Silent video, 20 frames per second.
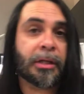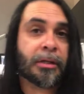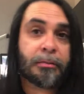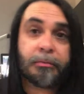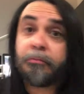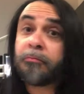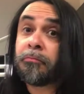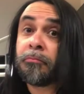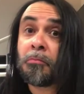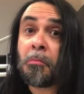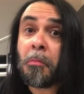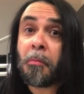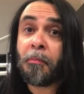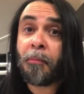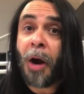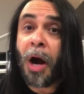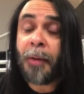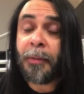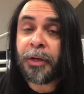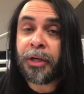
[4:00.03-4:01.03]
is
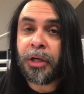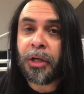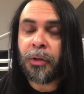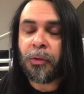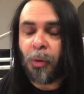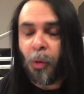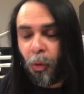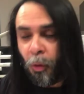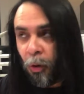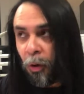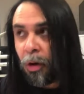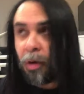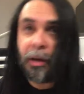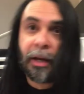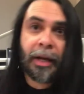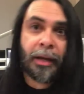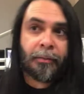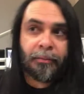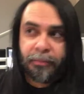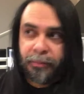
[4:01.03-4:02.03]
barbecue, or
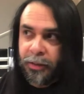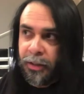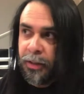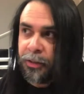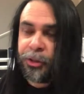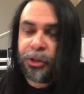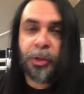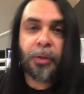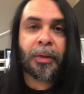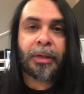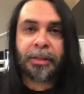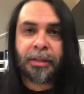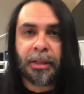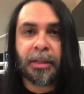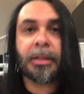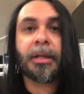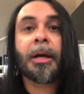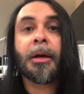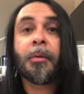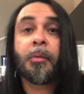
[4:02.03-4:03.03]
the shoe
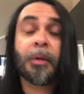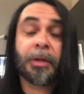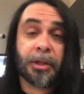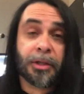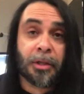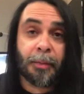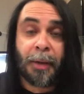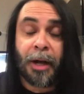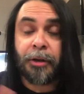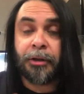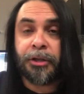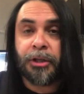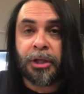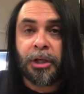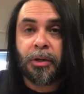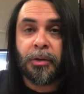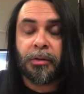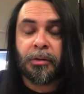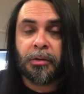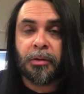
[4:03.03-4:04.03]
instance, which is about
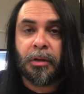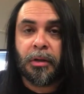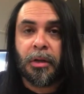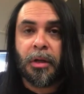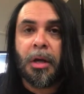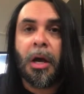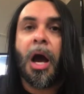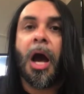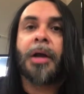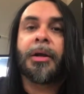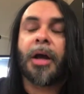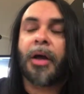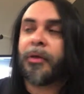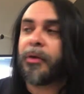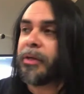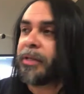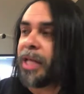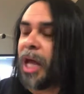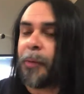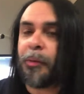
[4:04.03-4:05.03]
shoes.
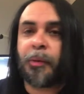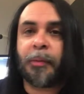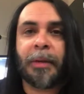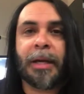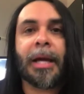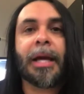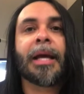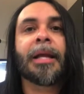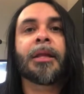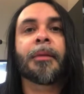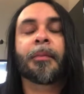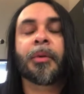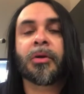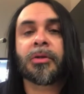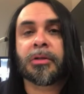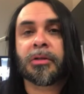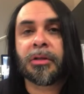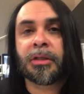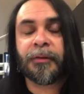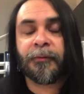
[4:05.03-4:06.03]
Another example would be in the
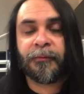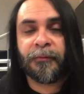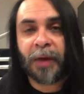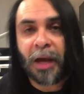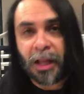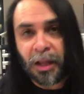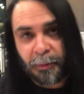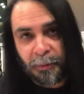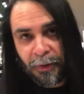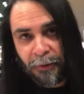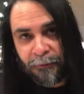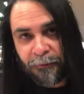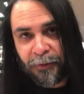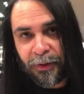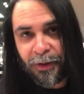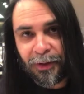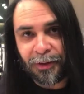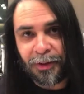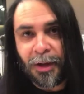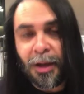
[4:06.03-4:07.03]
personal development
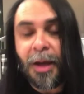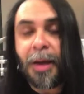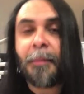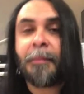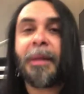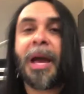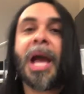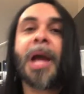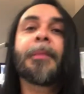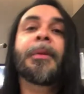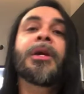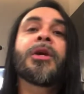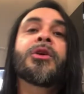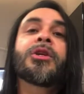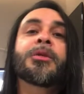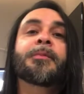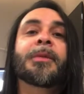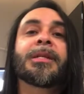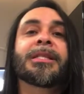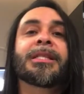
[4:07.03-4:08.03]
field. Maybe
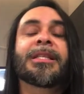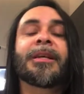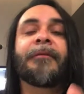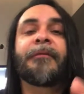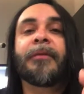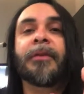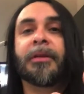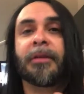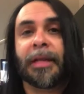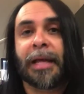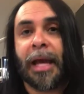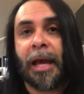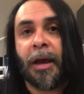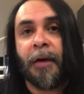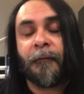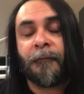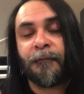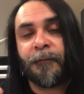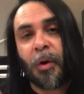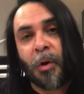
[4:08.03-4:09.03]
you specifically
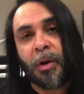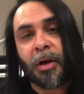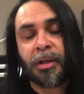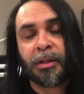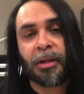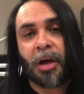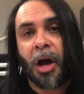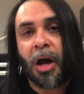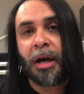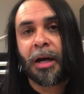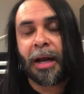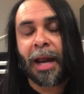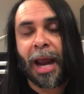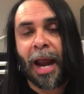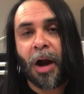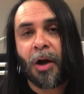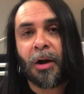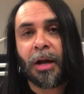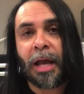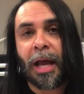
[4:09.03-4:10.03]
focus on an
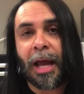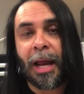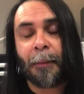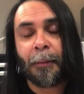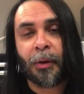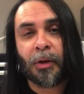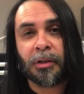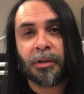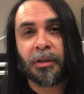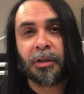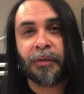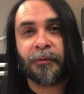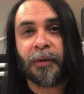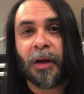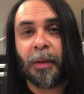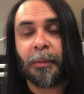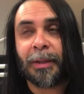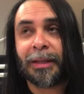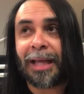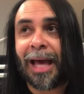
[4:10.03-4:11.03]
area in personal
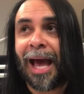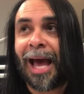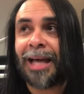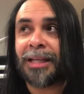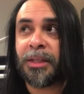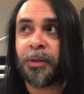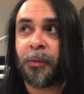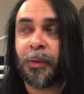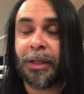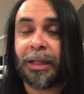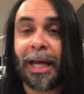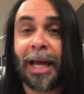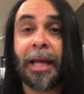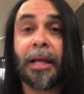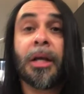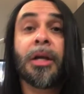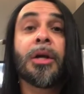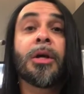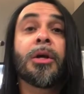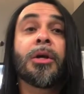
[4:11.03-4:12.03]
development that has to
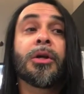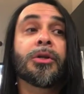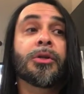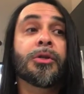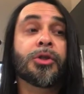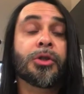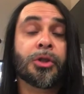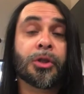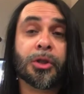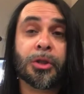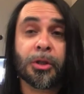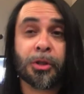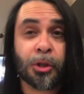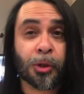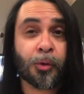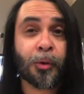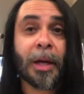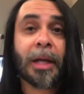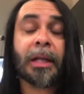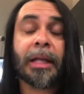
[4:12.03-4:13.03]
relate
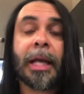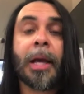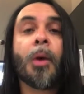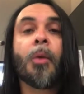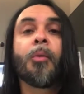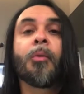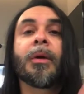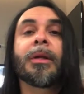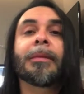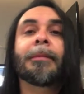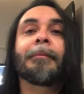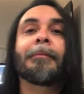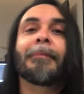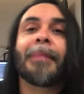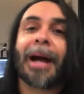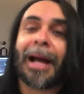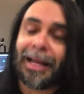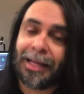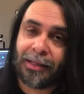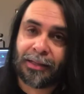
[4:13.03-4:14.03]
strictly with
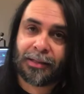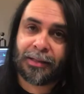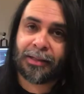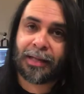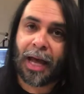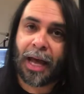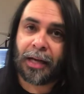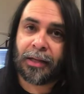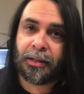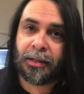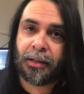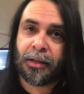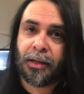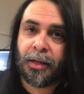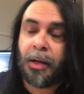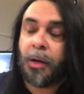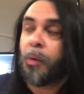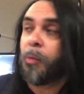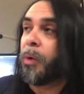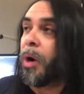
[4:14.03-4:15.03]
mindset.
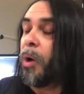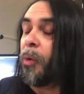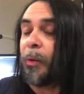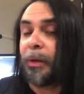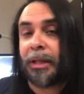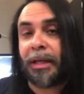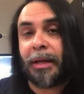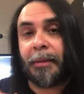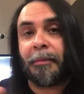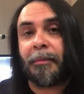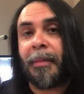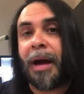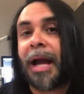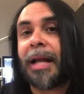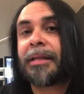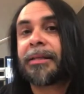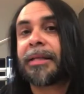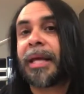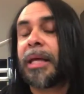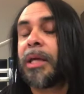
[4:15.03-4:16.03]
Well, within
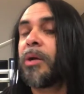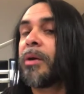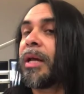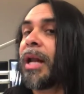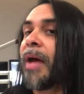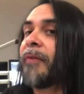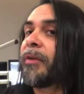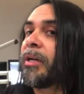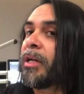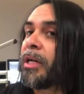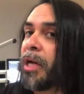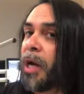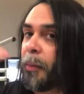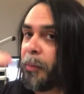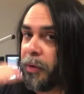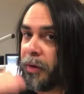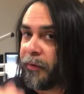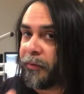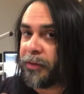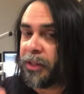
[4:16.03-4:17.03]
mindset, you can have a
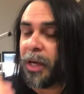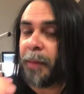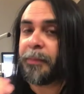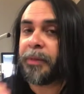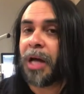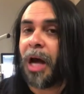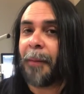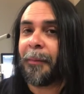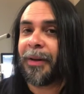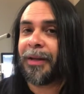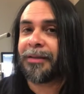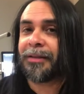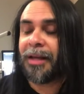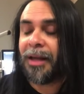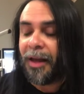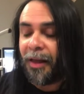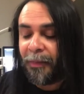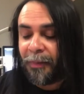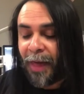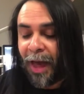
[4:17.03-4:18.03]
number of subtopics
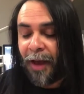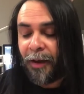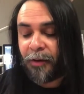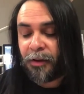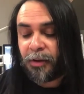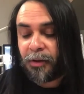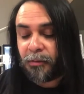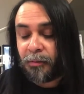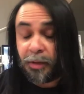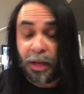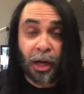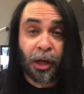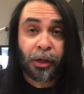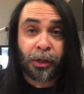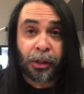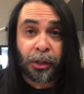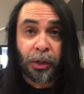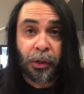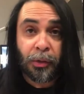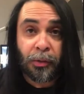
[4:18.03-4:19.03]
that
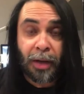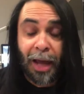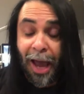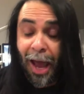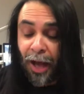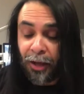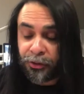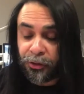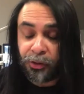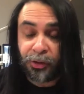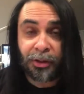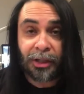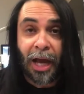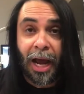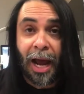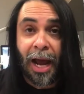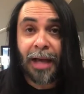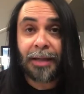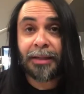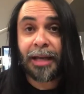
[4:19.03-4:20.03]
include
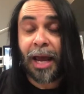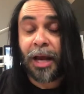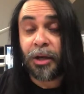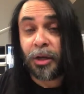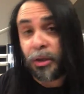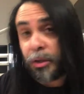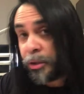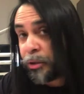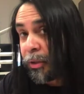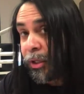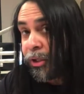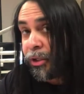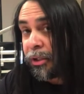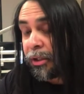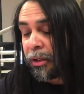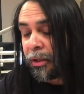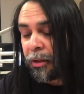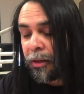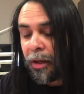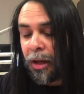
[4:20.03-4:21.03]
exercise and
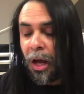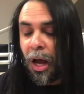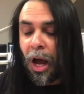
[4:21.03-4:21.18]
nutrition,